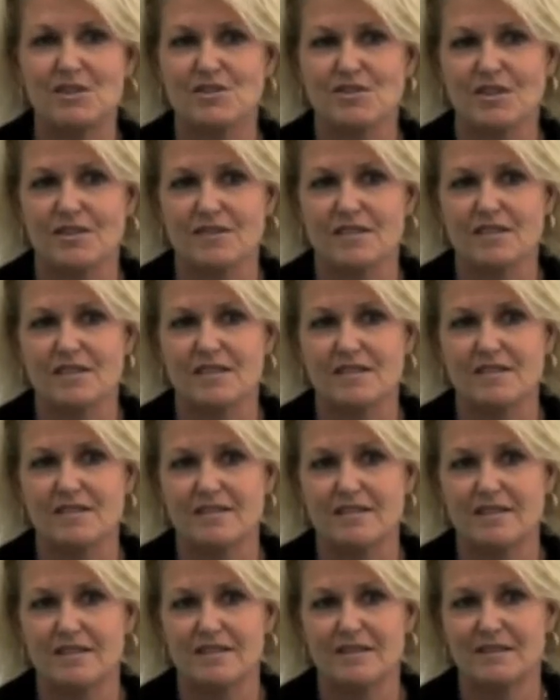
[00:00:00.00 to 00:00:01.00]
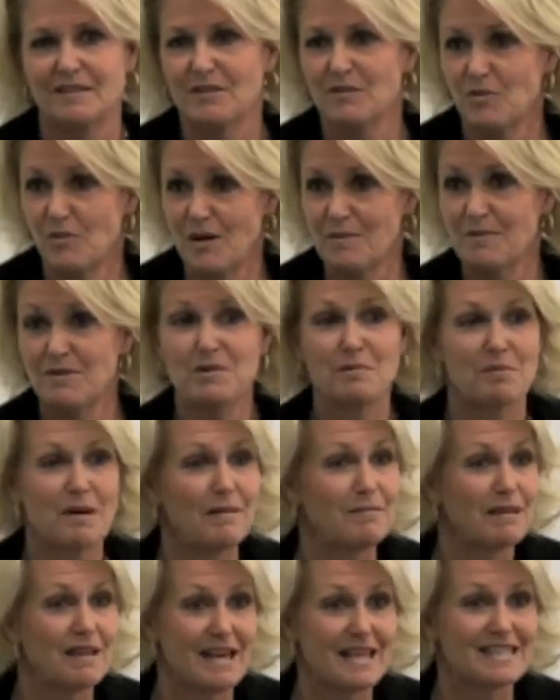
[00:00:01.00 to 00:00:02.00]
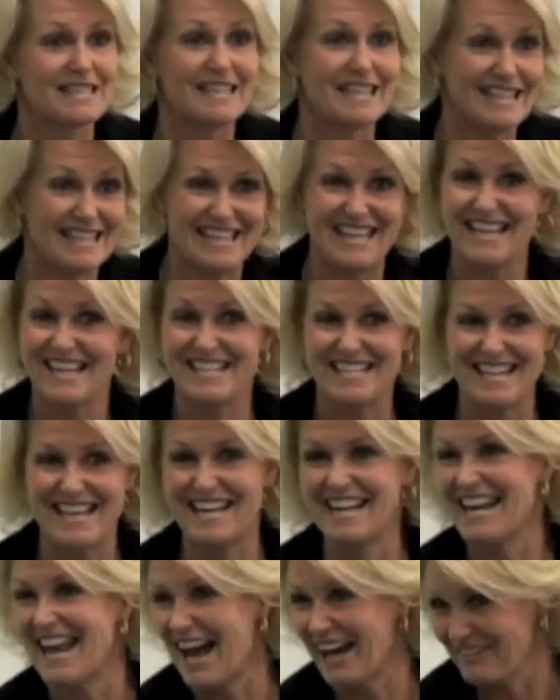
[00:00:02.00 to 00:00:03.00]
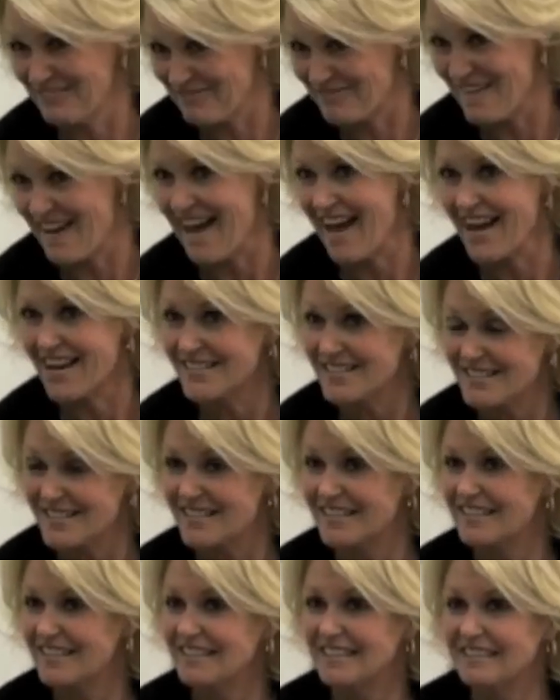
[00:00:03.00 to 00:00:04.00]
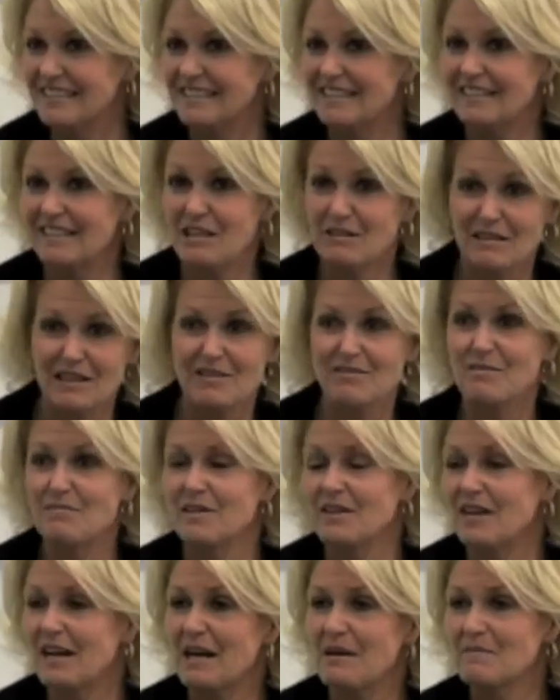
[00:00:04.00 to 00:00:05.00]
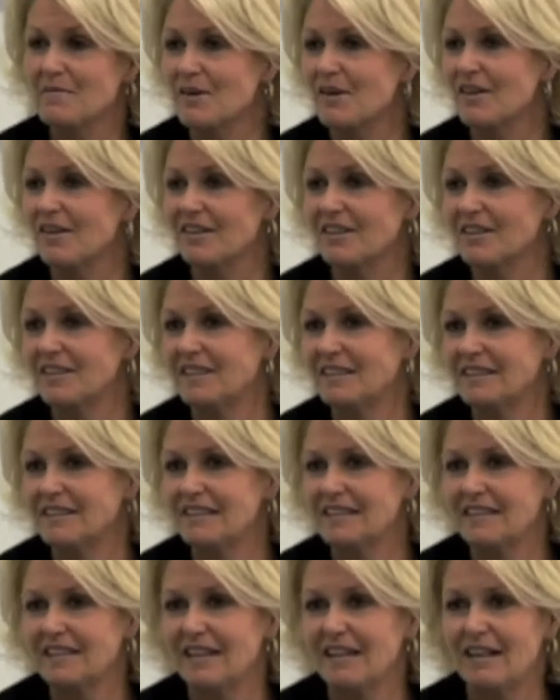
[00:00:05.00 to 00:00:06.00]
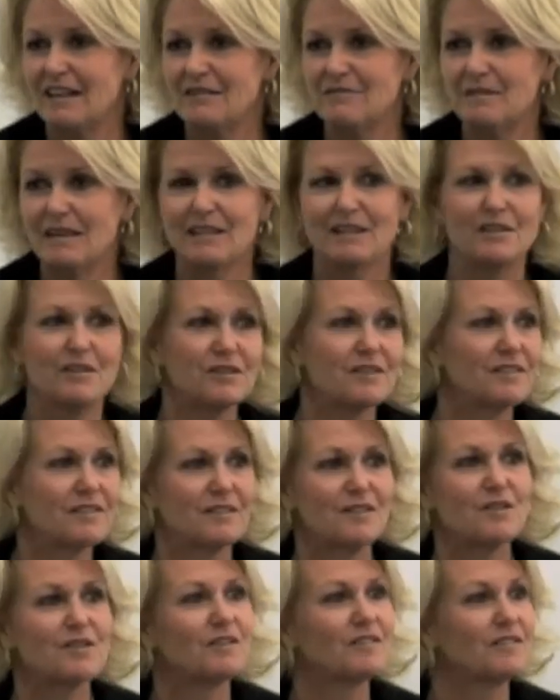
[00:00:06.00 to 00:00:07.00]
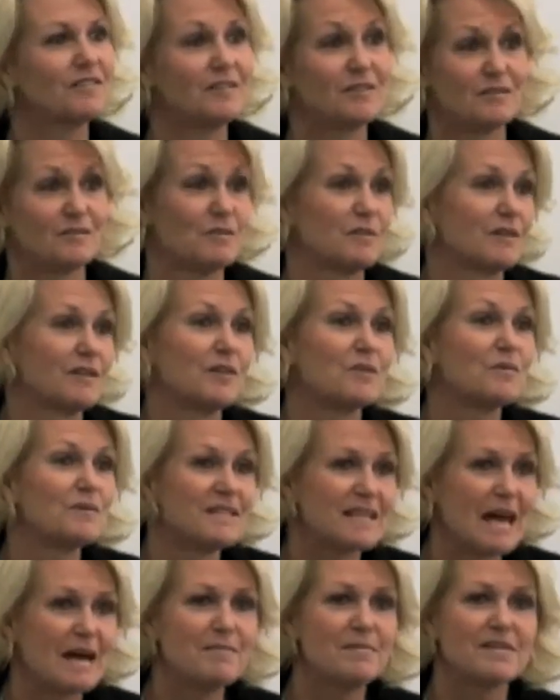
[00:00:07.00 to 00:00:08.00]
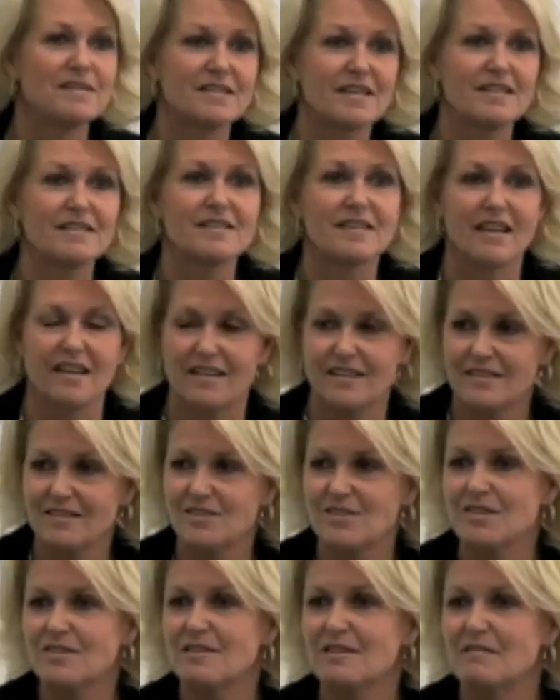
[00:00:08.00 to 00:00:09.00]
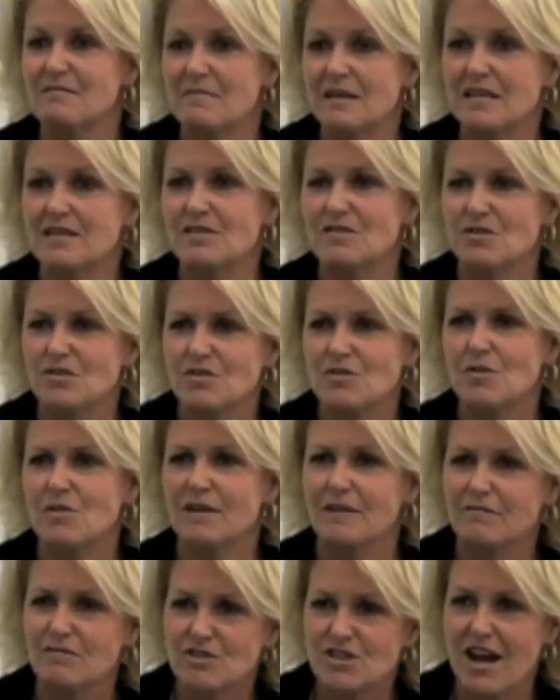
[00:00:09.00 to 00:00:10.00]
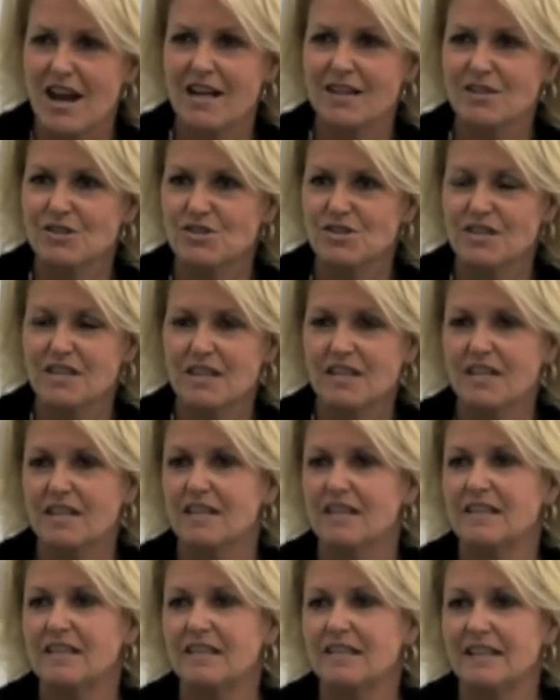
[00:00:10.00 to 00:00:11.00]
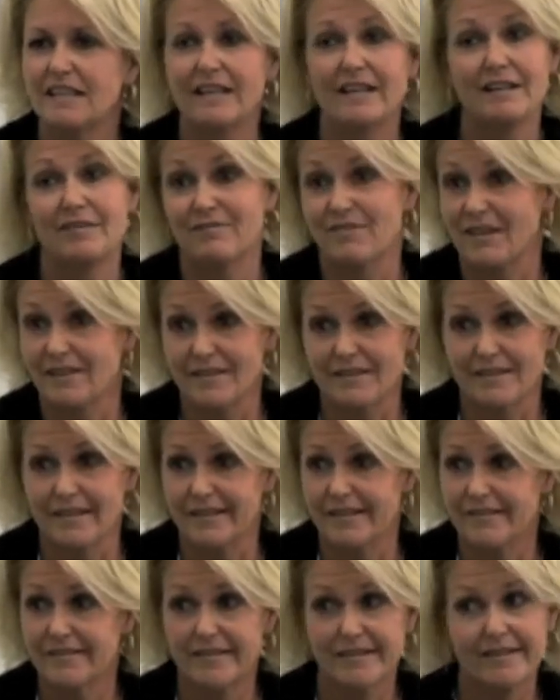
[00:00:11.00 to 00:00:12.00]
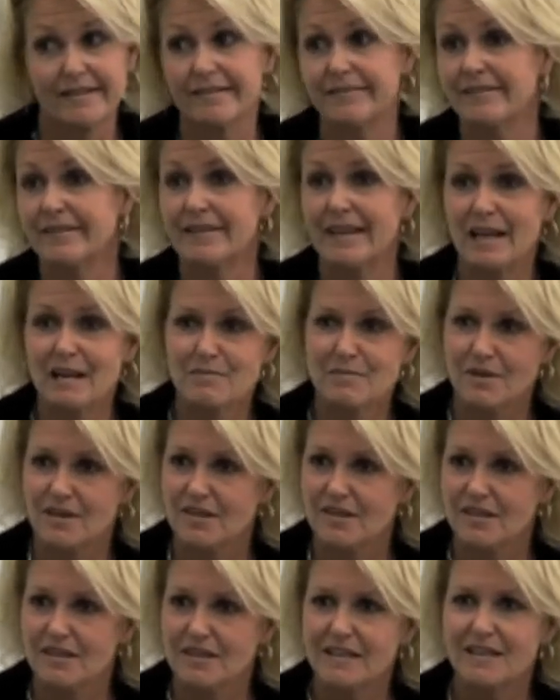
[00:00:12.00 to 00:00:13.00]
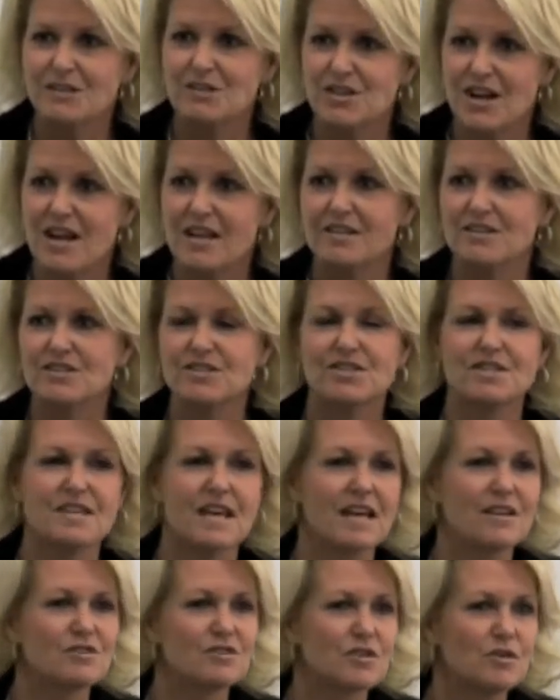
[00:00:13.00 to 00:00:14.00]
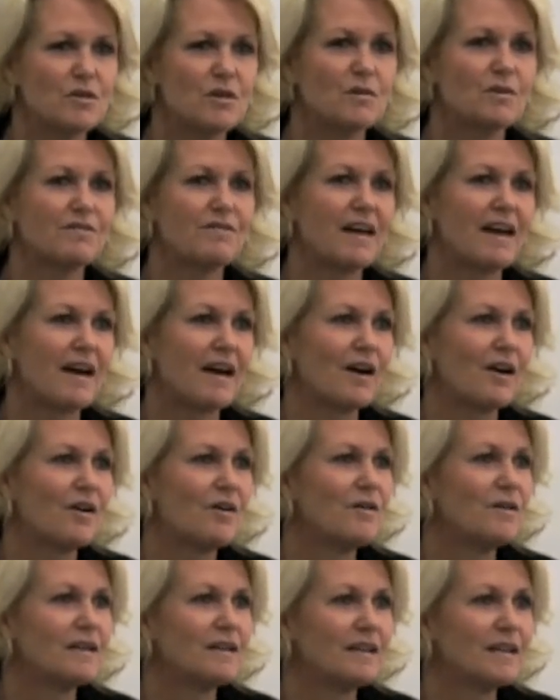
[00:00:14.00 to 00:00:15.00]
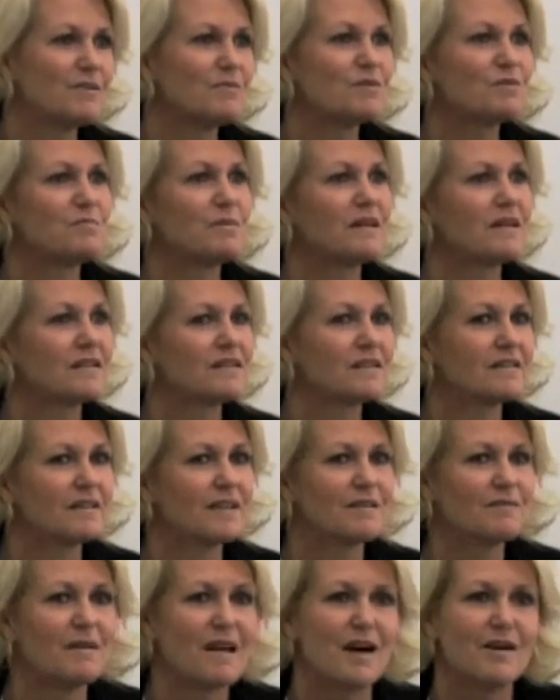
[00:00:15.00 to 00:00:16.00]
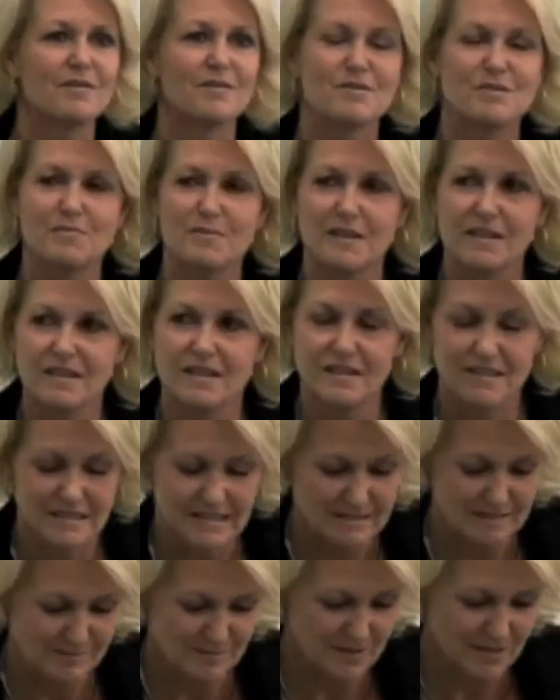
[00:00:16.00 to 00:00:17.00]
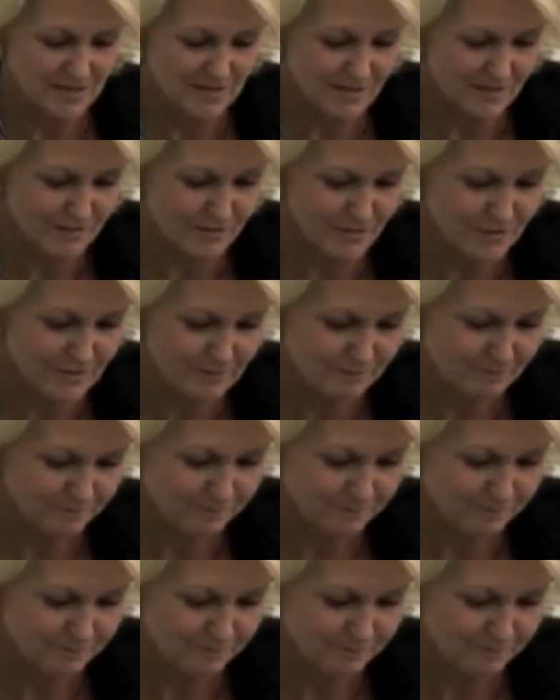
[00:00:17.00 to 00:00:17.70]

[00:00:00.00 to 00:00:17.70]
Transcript: services, women who probably like to get kids in and out fast, give them their hamburger. And look what's happened since then. Just an amazing story of challenging. He didn't invent the diner. He didn't invent the hamburger. He challenged the status quo of how it was being delivered.